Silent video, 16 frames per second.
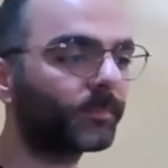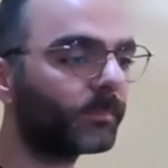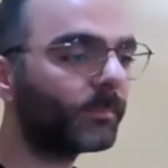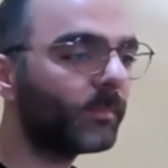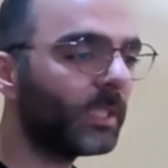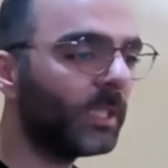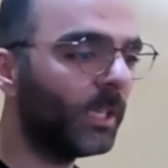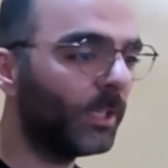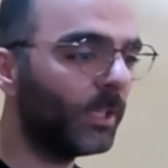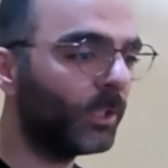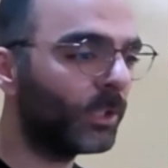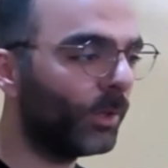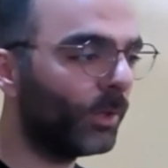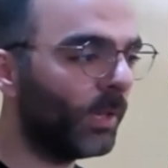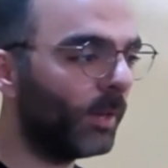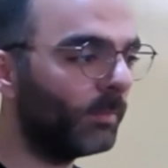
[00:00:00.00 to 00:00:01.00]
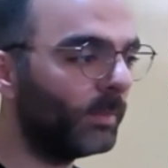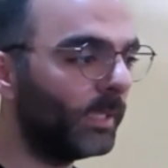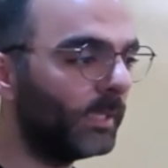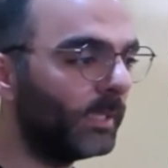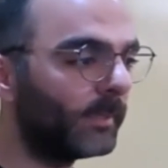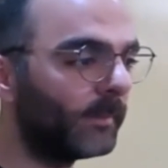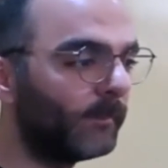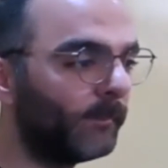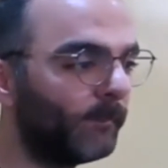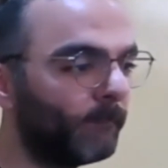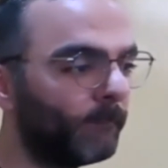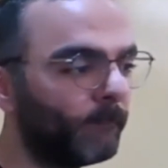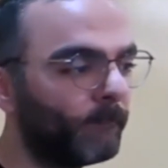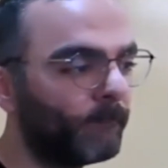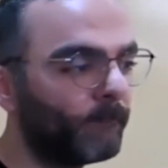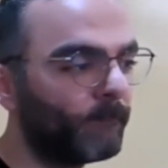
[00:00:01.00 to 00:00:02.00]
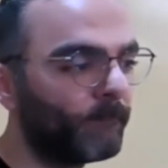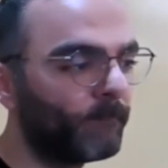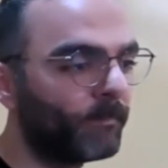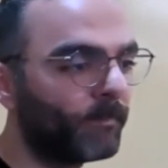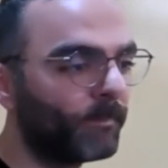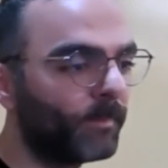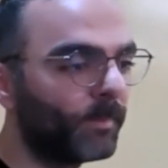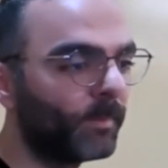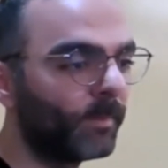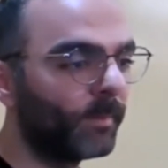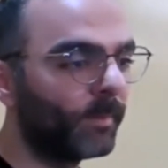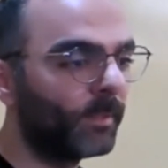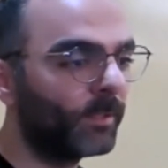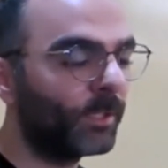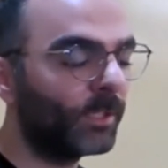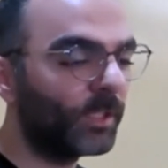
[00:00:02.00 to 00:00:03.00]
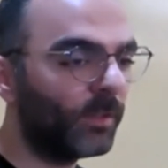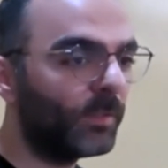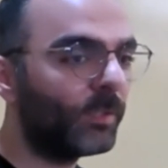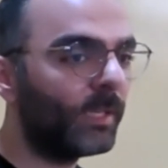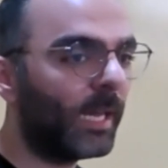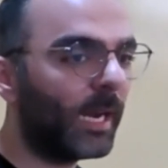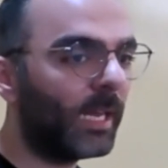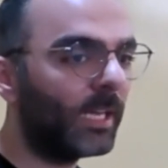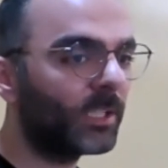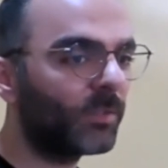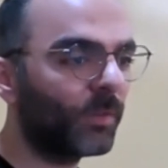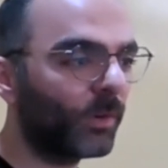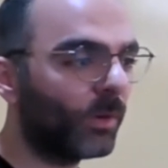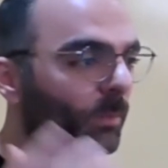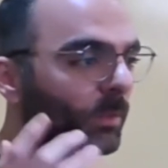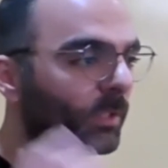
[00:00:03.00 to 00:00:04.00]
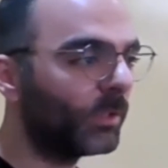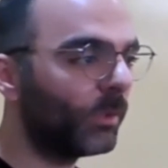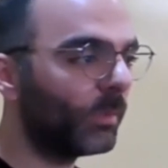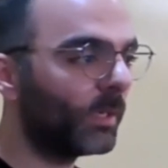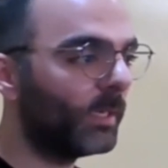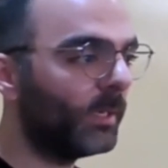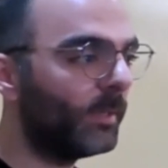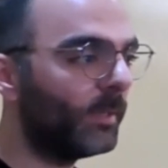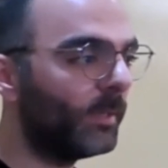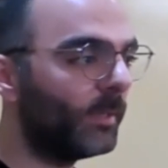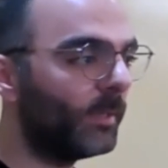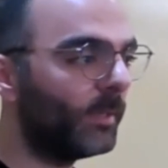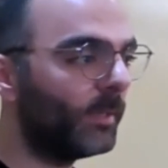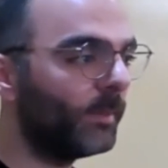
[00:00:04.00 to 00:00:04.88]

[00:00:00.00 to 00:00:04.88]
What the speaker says: and show you the updates. So it gives you that edge for almost no money.